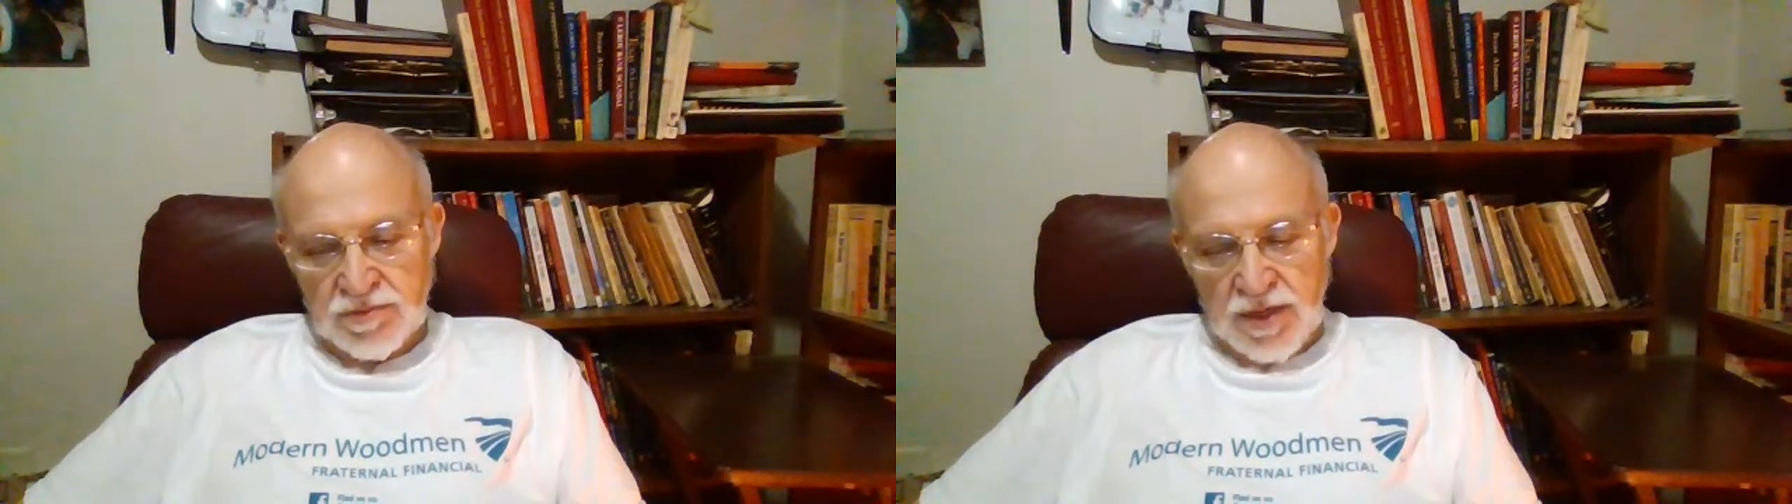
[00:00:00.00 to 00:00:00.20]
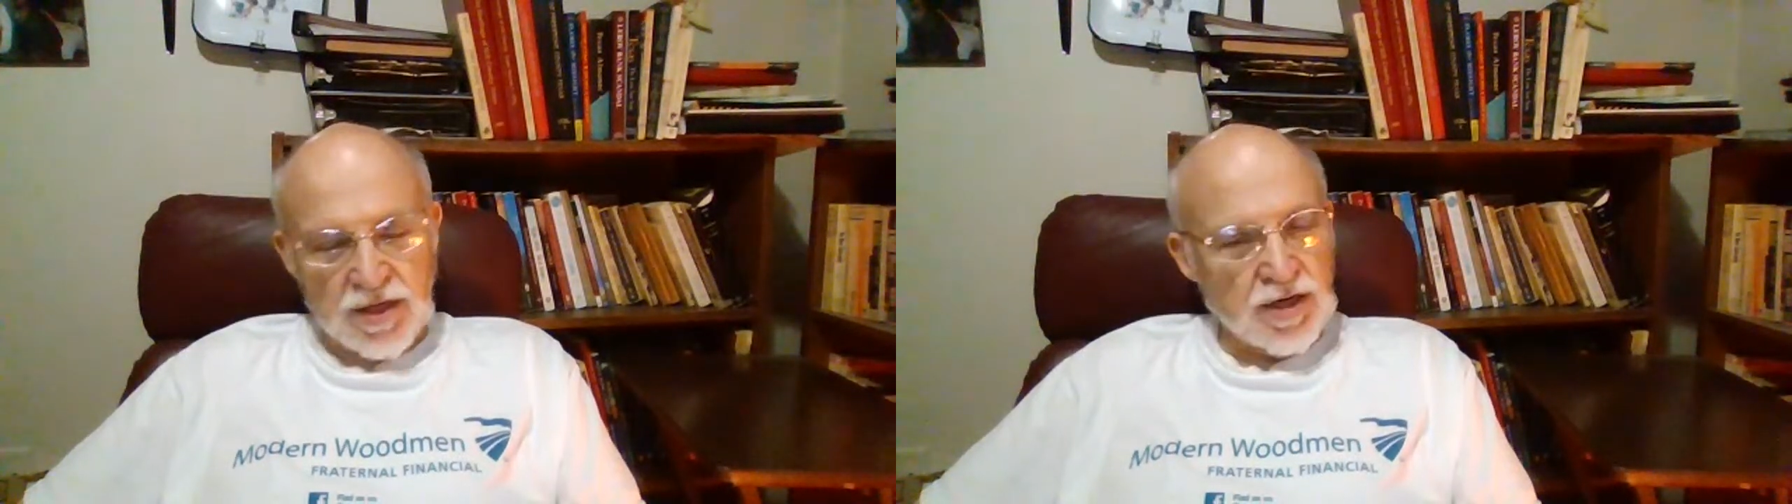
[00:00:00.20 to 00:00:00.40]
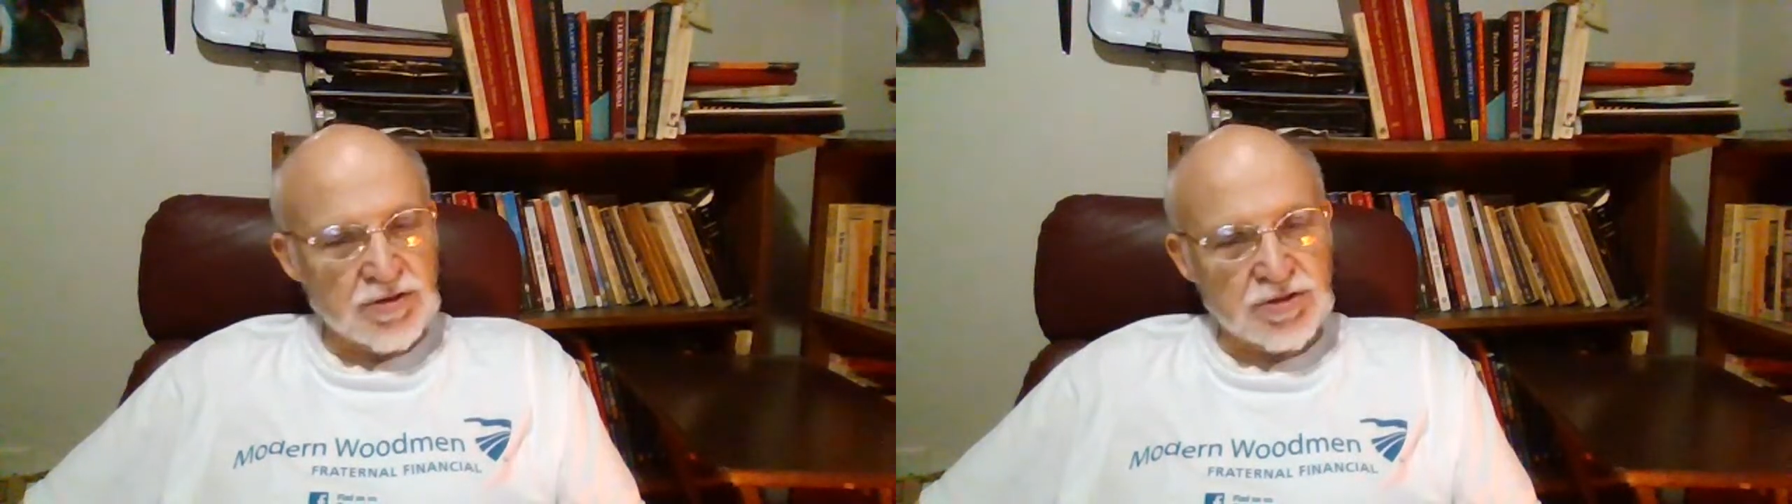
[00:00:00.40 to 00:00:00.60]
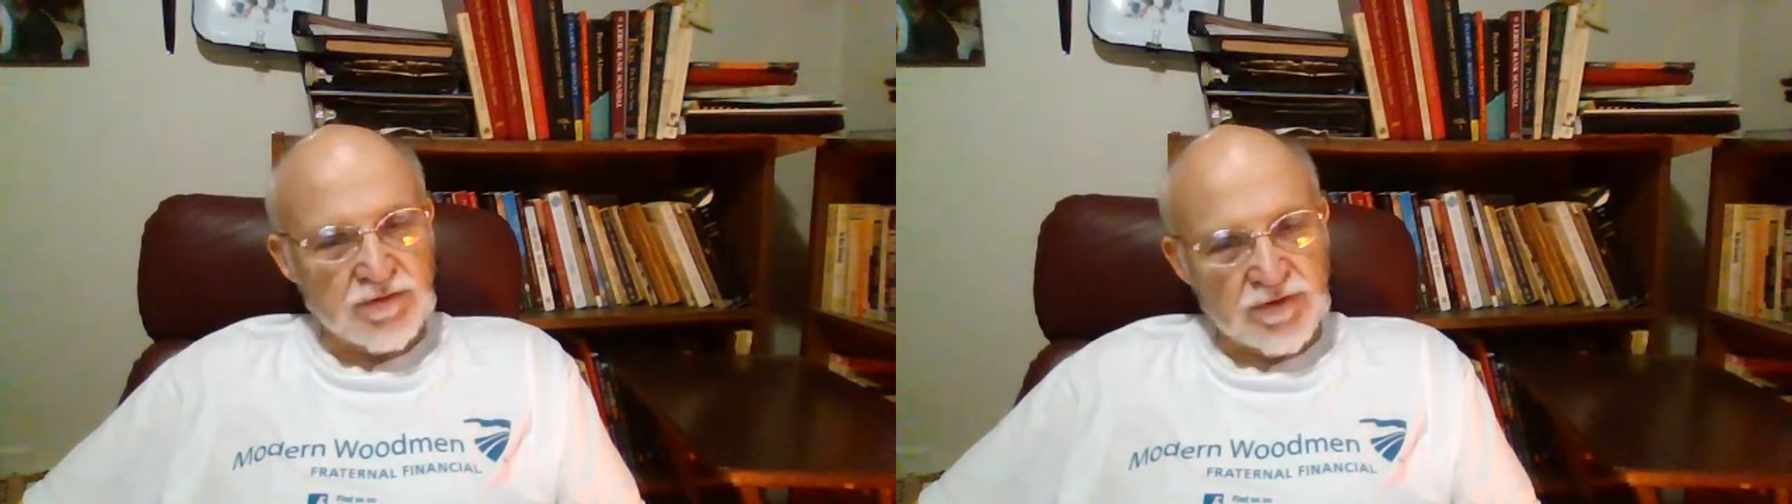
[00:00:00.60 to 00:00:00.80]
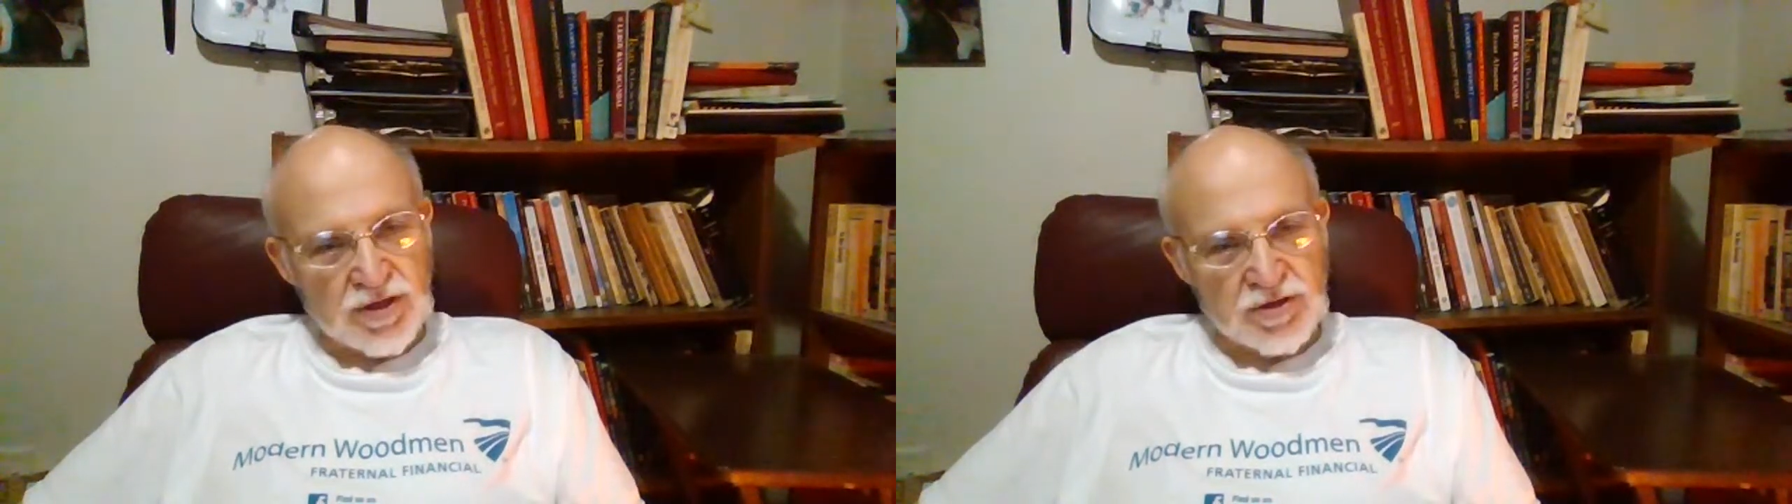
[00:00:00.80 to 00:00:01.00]
in
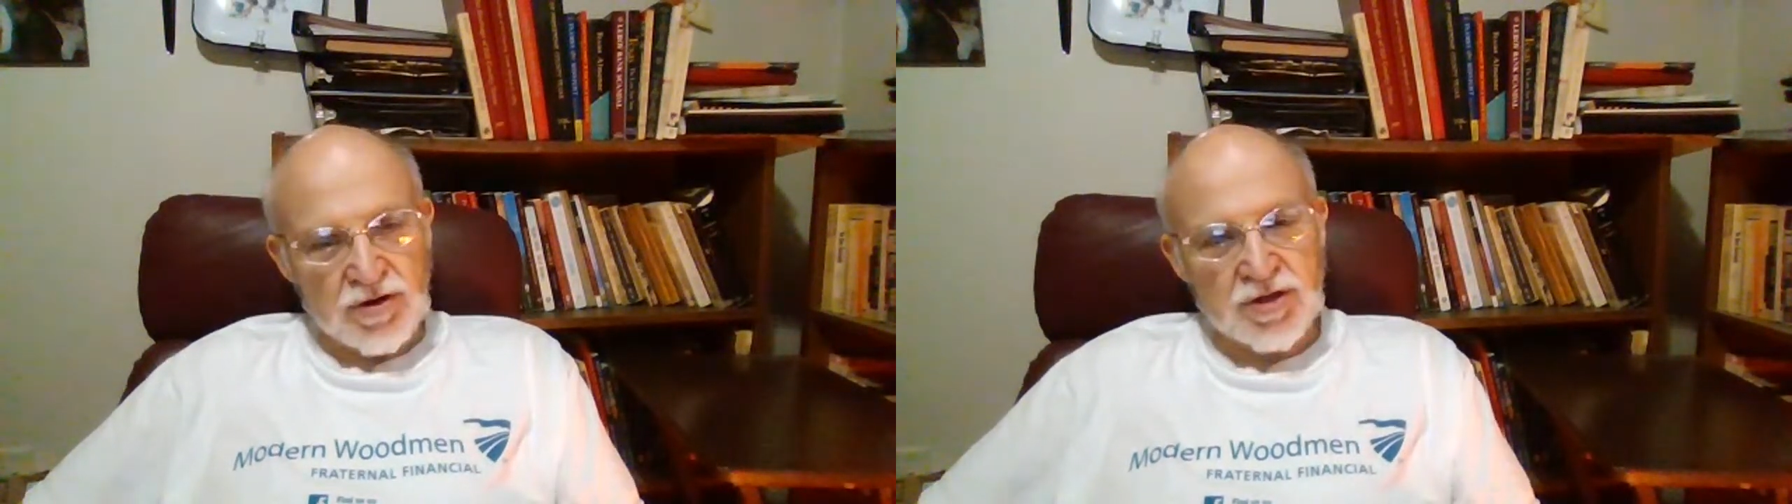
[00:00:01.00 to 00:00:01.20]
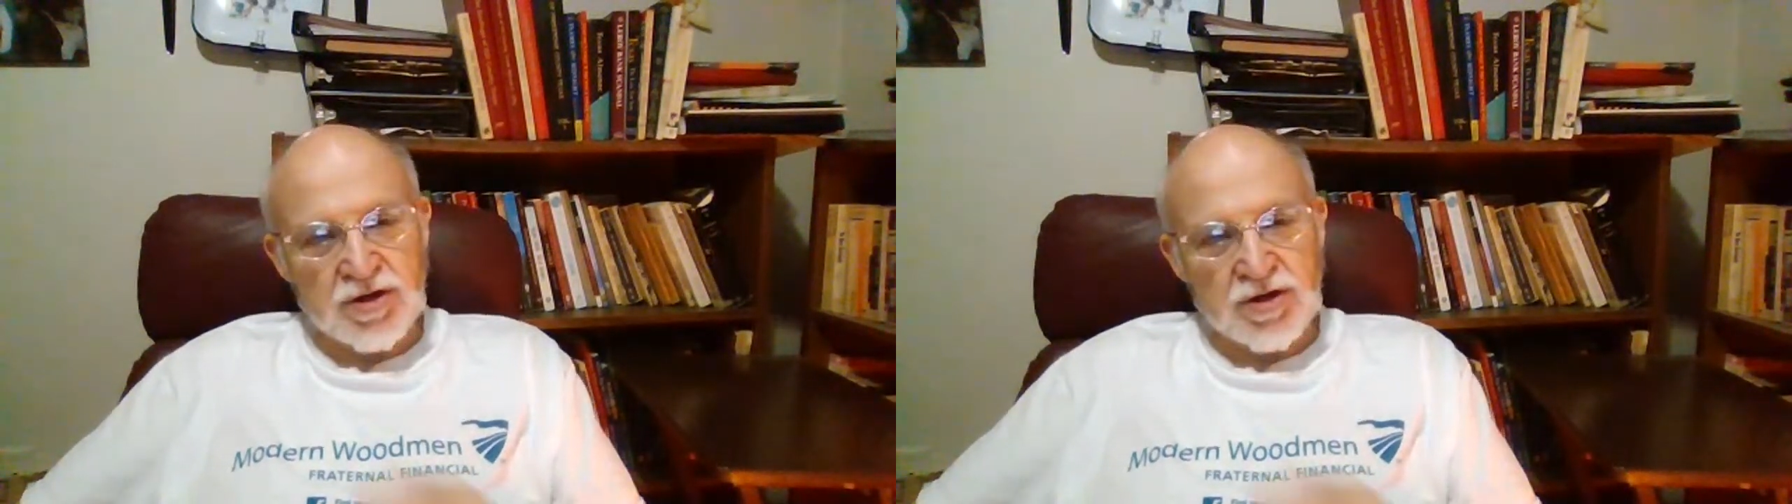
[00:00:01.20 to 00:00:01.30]
Hendersonville, North